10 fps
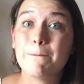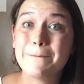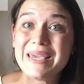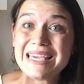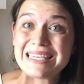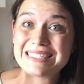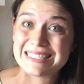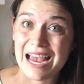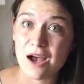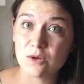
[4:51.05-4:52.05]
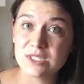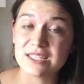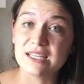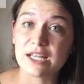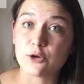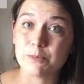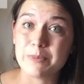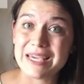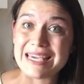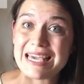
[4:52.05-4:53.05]
B sound, the letter
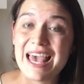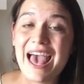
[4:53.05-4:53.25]
B,